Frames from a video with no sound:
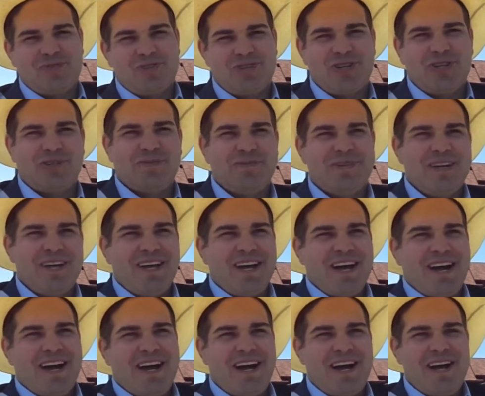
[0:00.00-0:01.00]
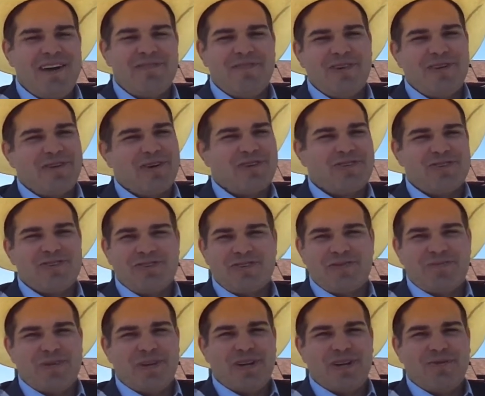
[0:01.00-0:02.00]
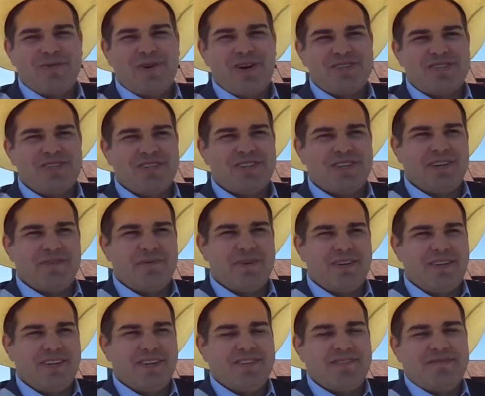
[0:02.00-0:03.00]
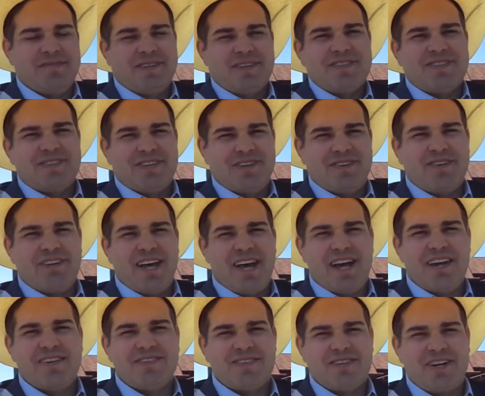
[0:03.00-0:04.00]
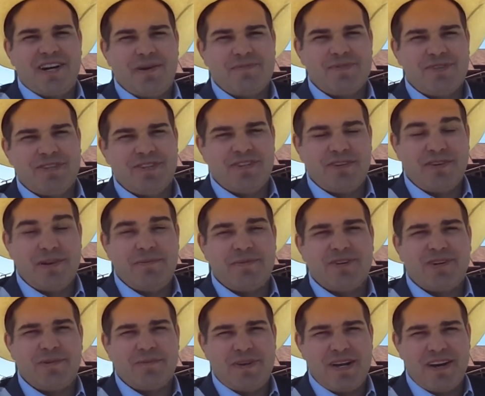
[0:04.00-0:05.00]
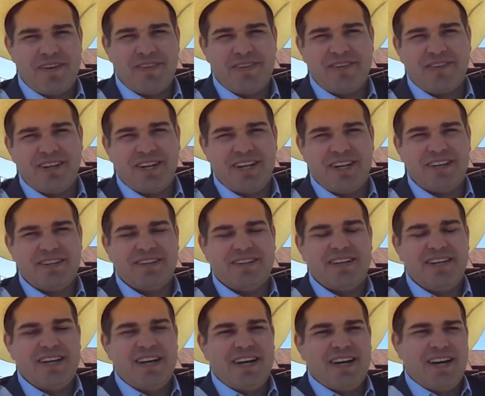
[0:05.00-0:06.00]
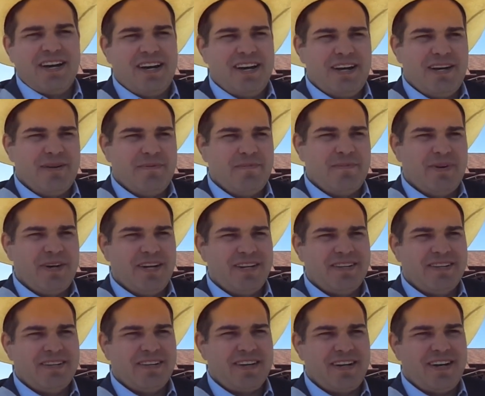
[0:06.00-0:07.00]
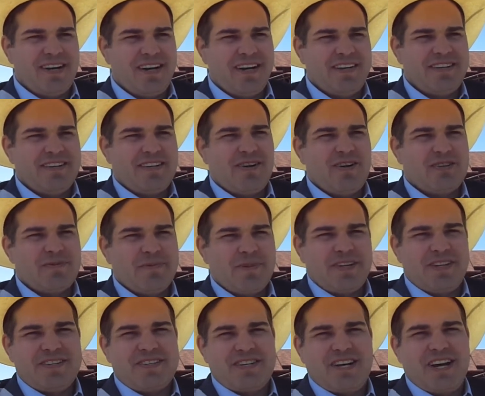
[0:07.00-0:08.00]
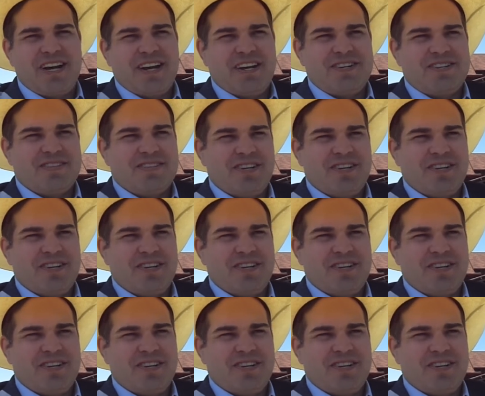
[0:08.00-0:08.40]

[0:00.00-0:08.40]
Sure. I have no interest in being in Washington. We did consider that as an option. You know, I'm termed out in the Senate, but I ultimately decided